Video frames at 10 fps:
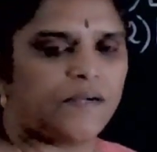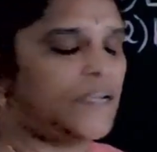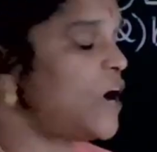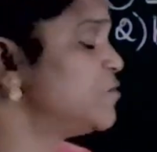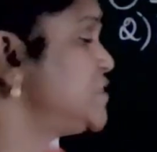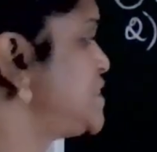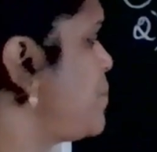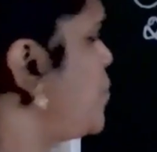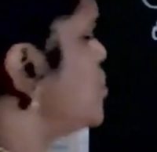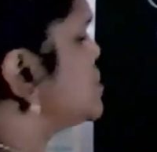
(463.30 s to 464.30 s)
Now,
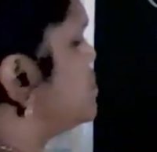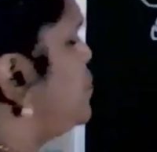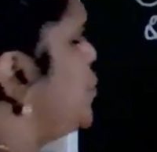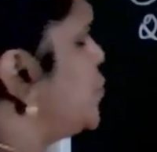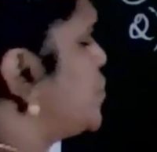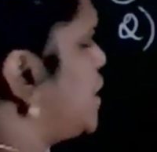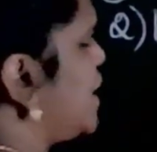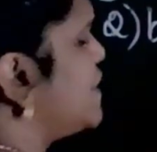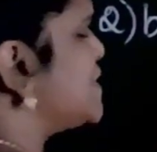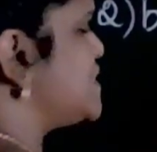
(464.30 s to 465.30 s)
suppose
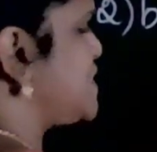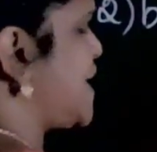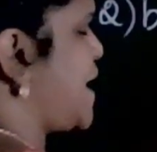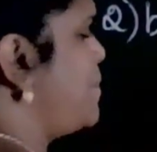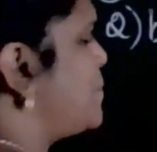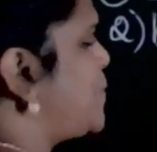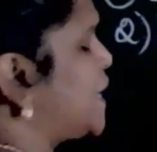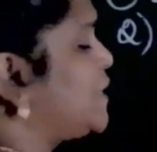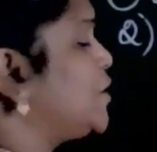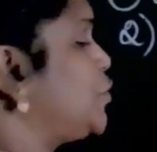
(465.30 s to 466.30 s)
butene the same,
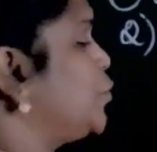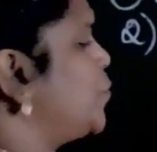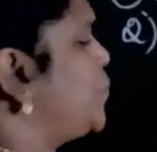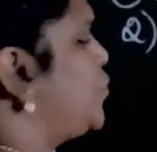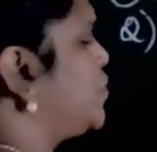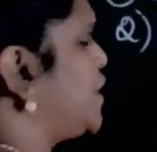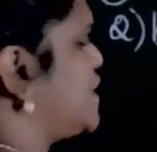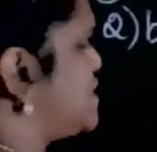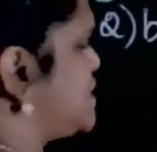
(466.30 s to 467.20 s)
but two butene